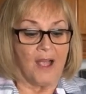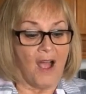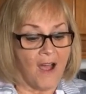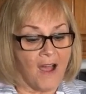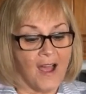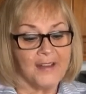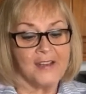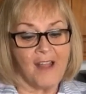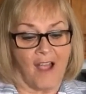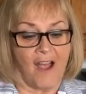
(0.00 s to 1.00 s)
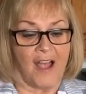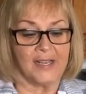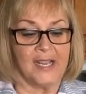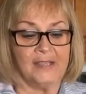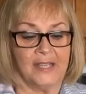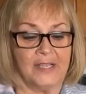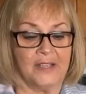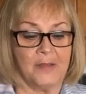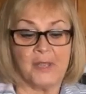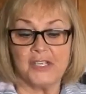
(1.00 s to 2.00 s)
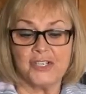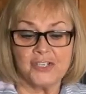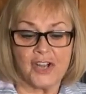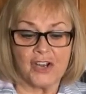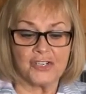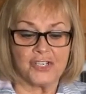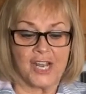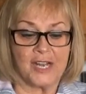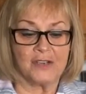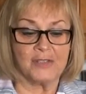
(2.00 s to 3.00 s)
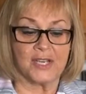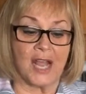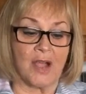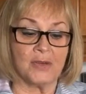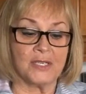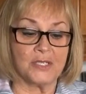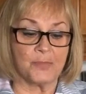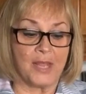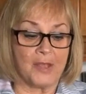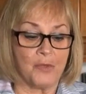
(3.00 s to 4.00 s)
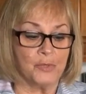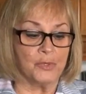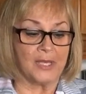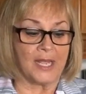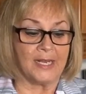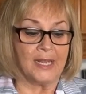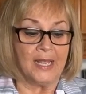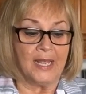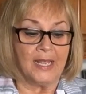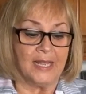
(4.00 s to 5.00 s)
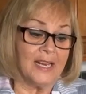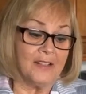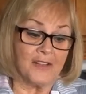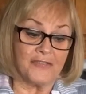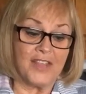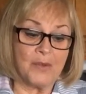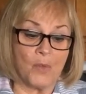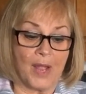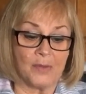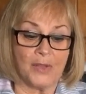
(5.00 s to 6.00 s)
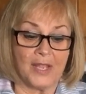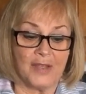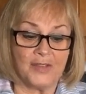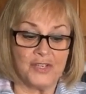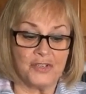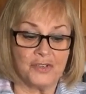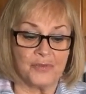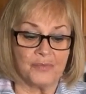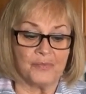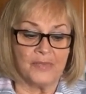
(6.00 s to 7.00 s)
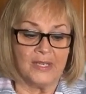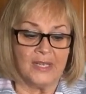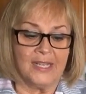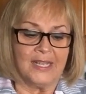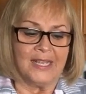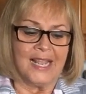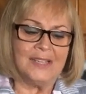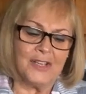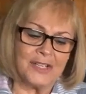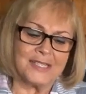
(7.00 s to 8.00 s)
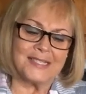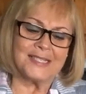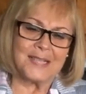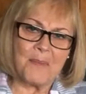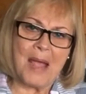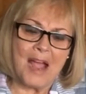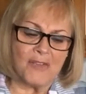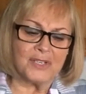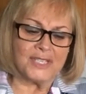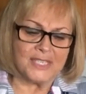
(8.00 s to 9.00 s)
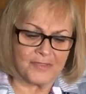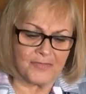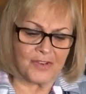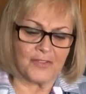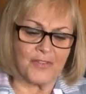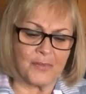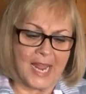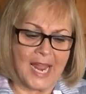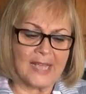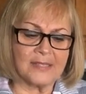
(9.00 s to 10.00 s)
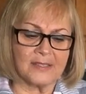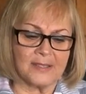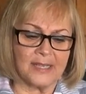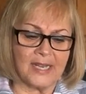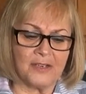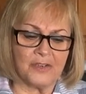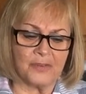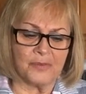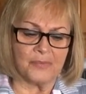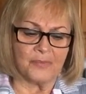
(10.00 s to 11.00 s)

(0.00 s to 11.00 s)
On and on he led them, into dark shadows and out into pale moonlight, getting their feet wet with heavy dew. He looked somehow different from the Aslan they knew.